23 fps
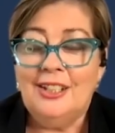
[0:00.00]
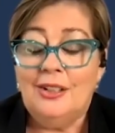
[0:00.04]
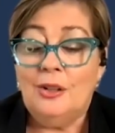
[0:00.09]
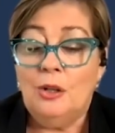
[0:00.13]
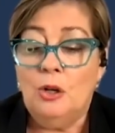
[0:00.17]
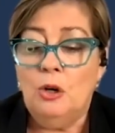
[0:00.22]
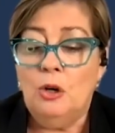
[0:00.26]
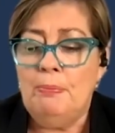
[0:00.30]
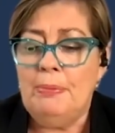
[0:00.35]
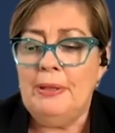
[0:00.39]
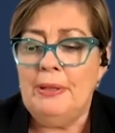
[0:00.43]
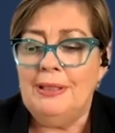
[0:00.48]

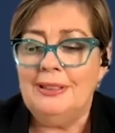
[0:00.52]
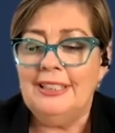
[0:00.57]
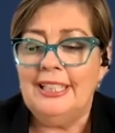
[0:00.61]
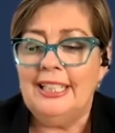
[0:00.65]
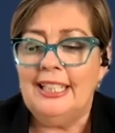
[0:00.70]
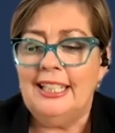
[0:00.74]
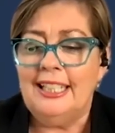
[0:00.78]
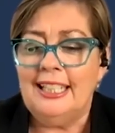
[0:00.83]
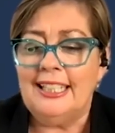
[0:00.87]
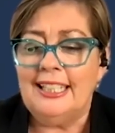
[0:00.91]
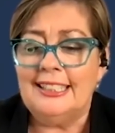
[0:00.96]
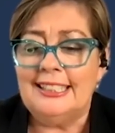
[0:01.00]
or building
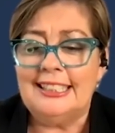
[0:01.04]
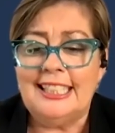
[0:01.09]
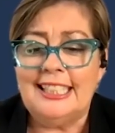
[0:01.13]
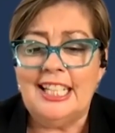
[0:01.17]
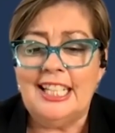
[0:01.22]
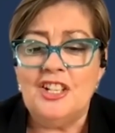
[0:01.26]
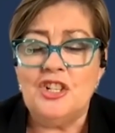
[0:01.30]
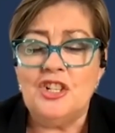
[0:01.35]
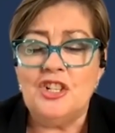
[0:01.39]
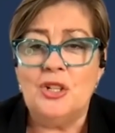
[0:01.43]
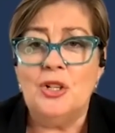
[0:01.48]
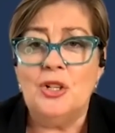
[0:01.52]
an
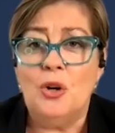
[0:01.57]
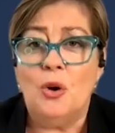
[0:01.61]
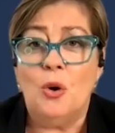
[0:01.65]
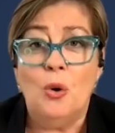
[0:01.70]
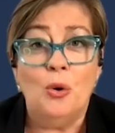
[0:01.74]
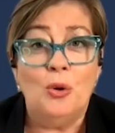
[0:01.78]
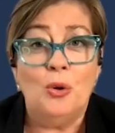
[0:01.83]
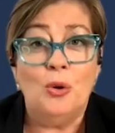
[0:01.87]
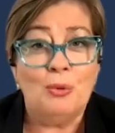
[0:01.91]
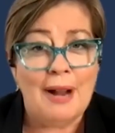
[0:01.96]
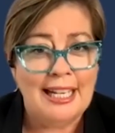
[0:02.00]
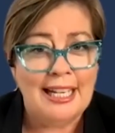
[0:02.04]
extension
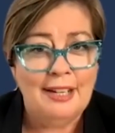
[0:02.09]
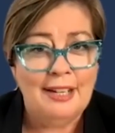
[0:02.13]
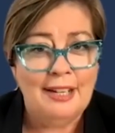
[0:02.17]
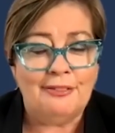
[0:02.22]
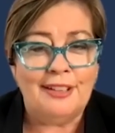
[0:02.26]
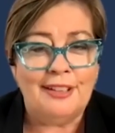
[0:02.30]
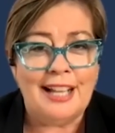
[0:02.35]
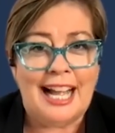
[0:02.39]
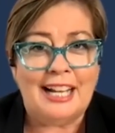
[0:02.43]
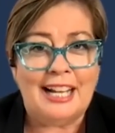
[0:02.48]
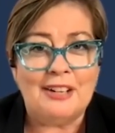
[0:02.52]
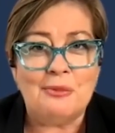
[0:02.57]
or granny
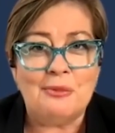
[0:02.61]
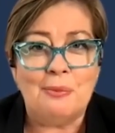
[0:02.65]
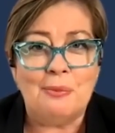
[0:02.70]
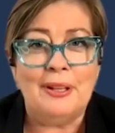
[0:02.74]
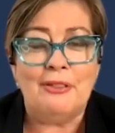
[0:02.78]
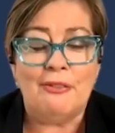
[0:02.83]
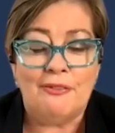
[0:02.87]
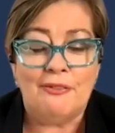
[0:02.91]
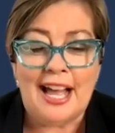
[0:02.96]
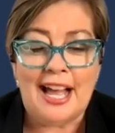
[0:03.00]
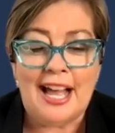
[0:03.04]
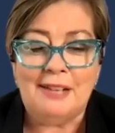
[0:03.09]
flat with
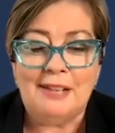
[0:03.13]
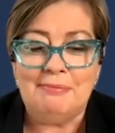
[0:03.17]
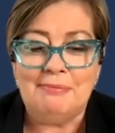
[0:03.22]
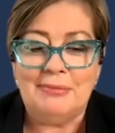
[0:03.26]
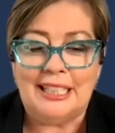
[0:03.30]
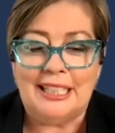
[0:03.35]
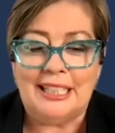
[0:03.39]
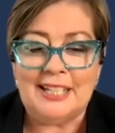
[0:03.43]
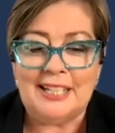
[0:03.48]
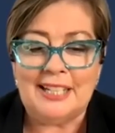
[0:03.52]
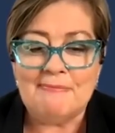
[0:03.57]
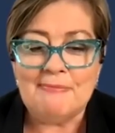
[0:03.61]

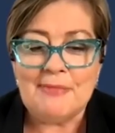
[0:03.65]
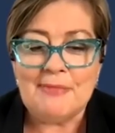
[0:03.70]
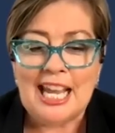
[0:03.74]
family.